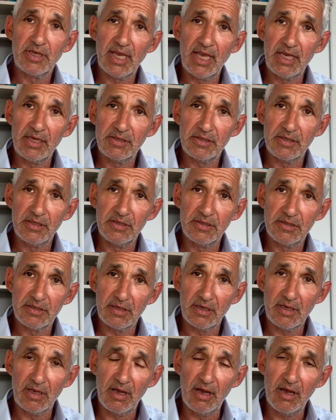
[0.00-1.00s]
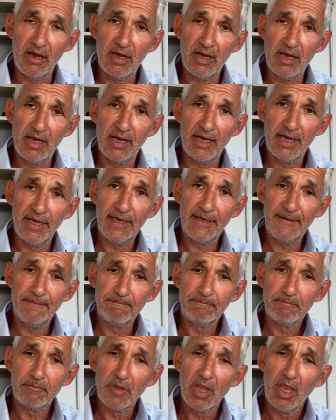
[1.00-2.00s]
cases are high.
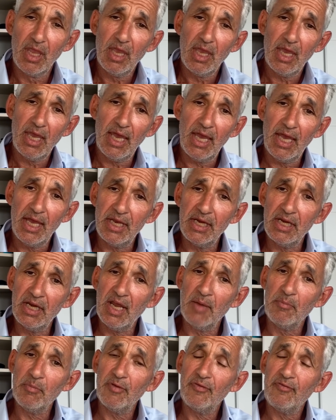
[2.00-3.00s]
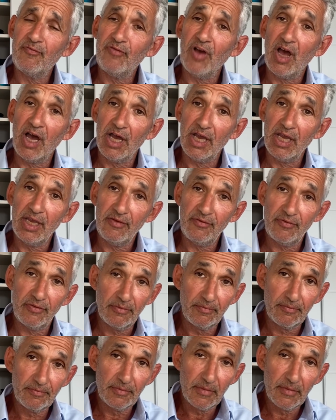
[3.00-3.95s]
Uh, number five